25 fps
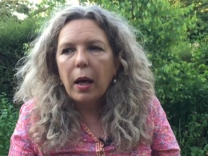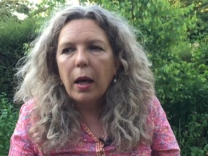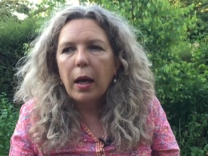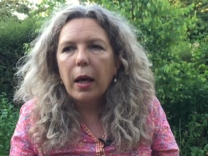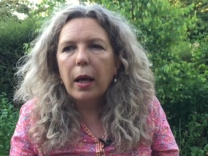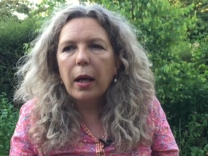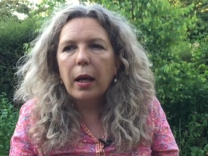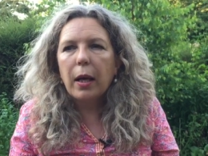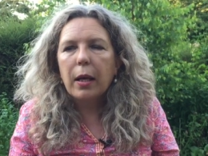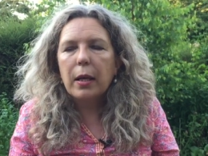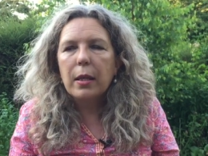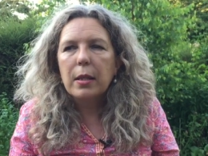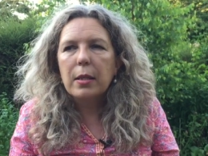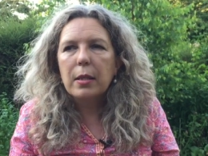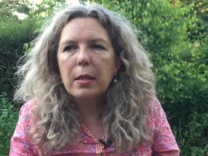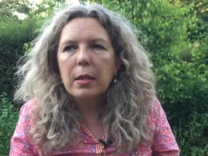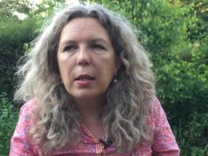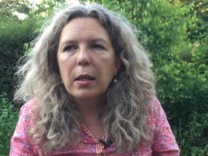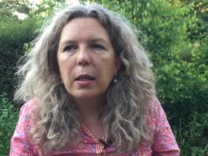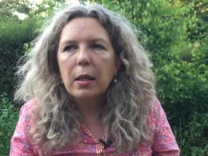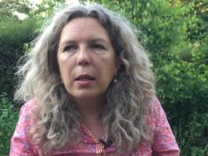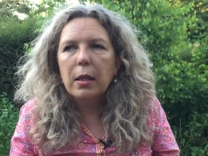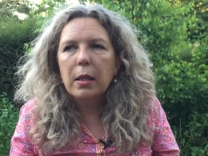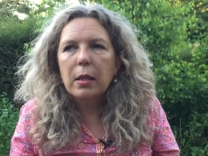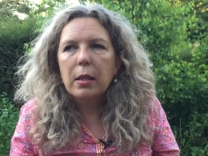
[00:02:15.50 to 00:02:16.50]
and
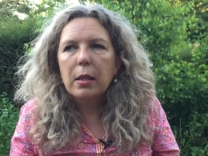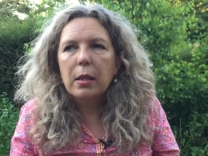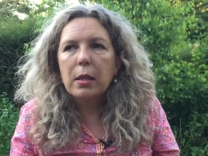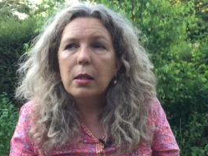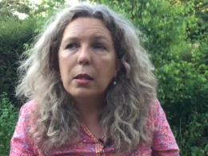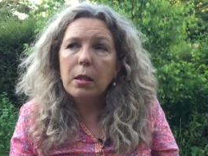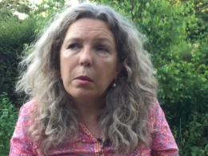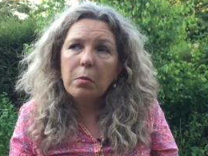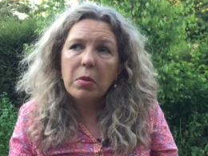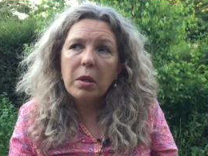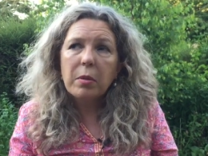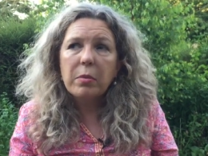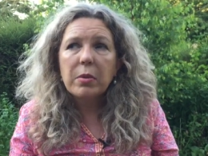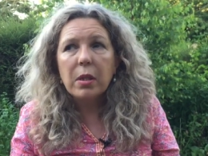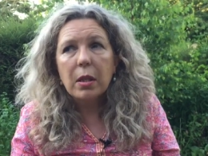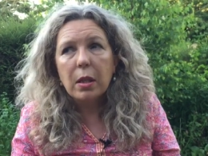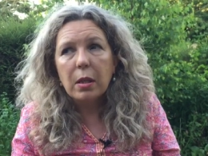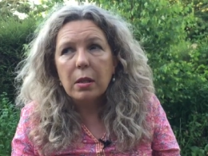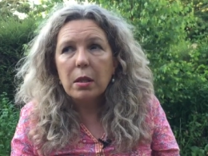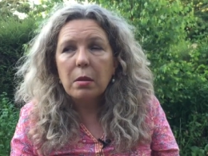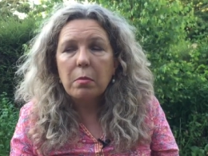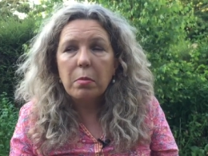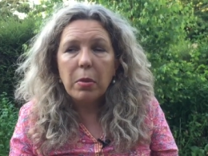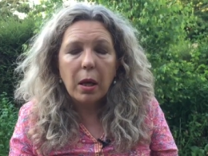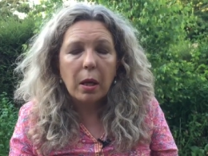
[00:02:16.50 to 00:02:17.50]
uh, sometimes it
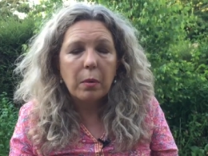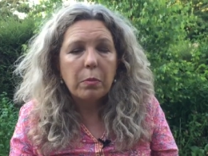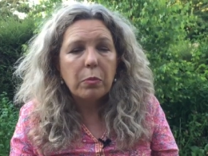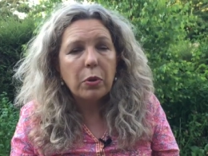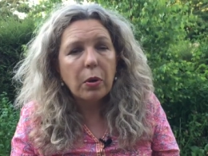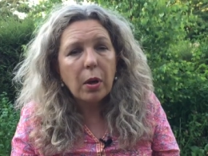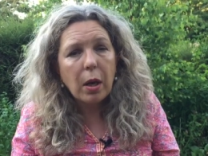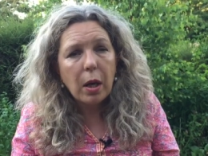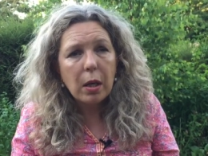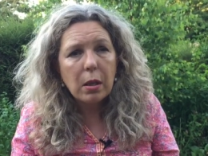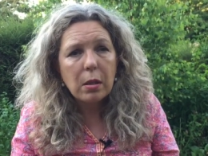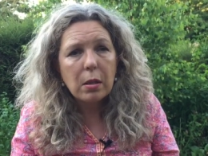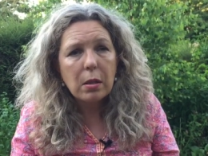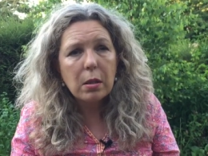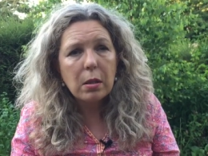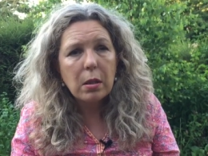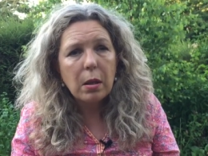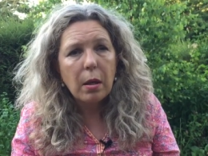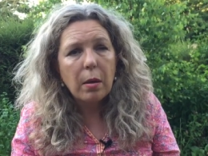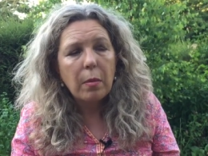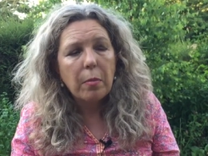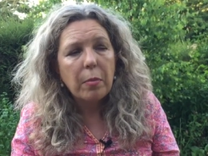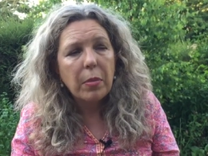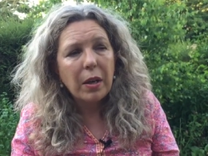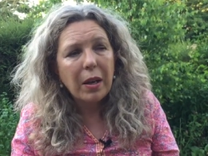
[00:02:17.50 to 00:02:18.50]
gets a bad press,
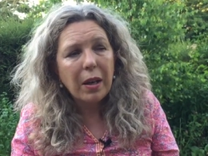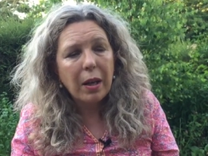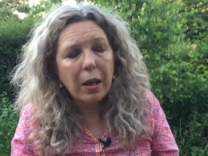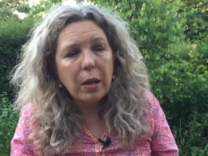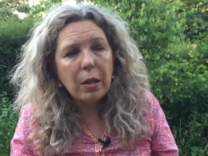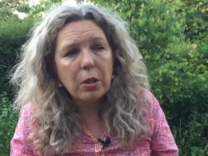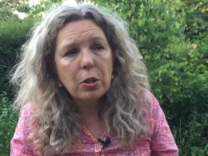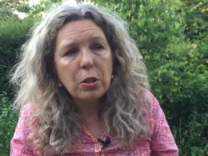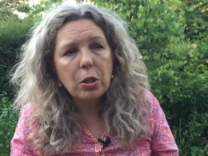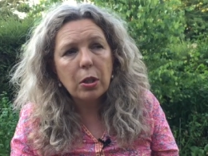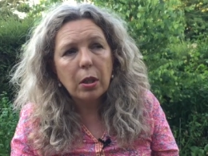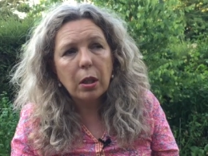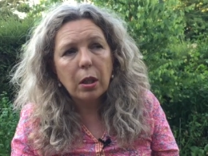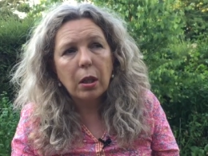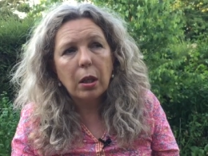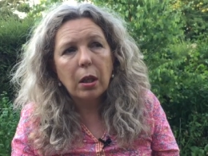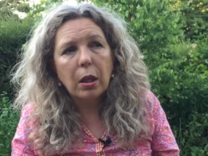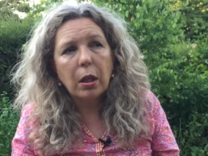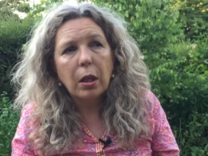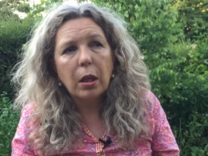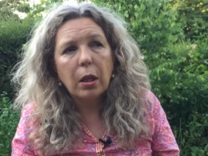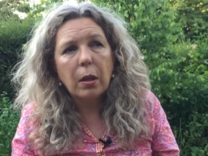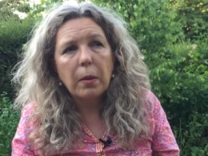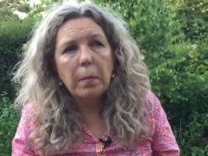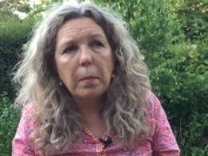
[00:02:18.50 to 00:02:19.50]
but
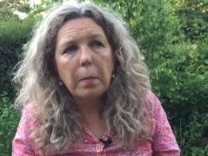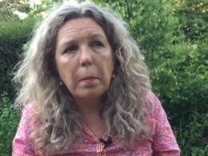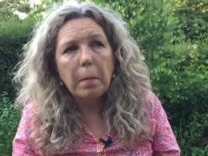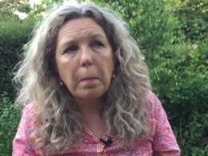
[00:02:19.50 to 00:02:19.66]
actually,